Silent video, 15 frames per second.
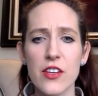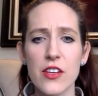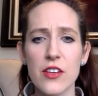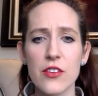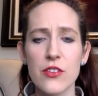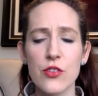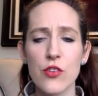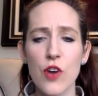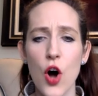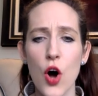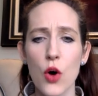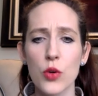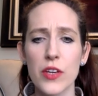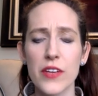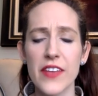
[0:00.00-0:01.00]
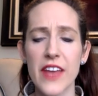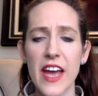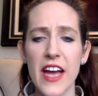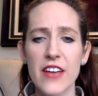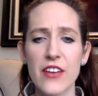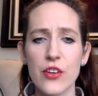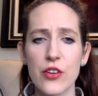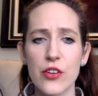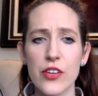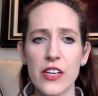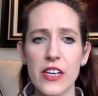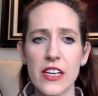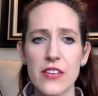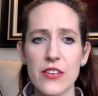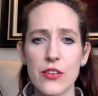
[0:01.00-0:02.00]
The sort of hole in the head on the
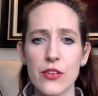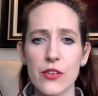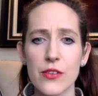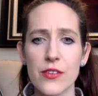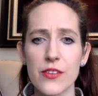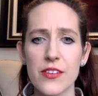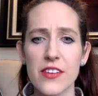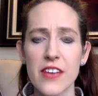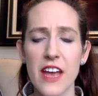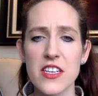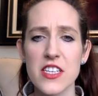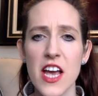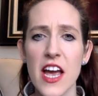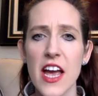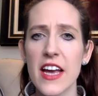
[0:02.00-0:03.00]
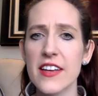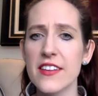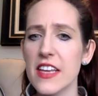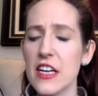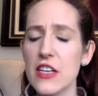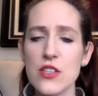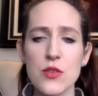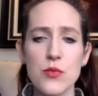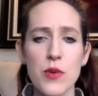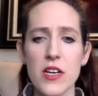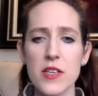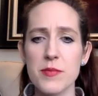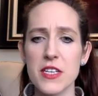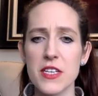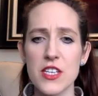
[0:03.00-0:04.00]
little sketch. Is that just where
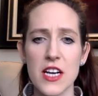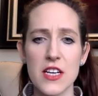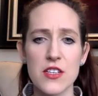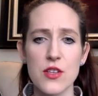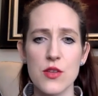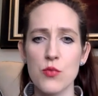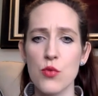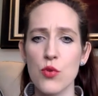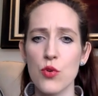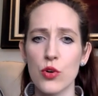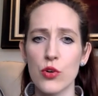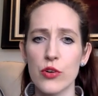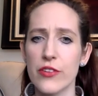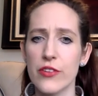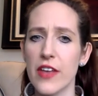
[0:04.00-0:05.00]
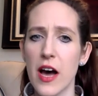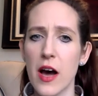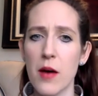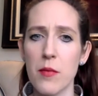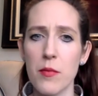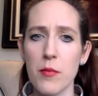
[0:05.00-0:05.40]
it's been attached to the wall, or is that?